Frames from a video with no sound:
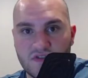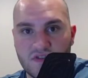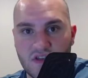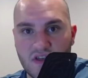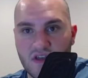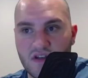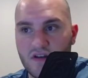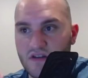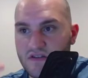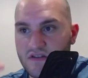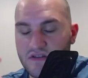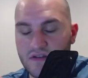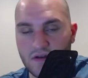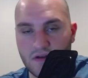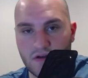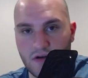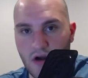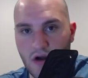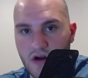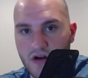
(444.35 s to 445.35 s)
in a
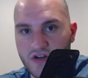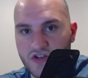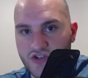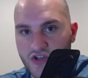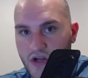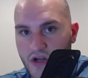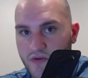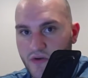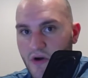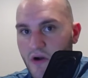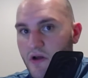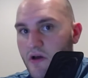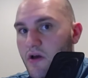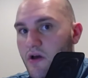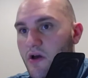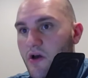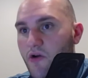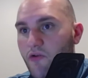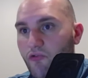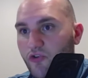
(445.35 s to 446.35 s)
Synchraric genre
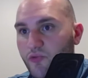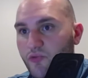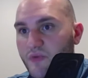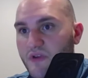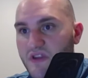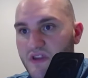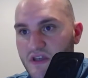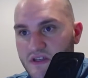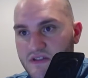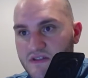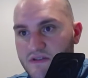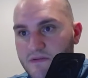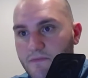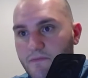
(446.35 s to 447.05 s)
will be this: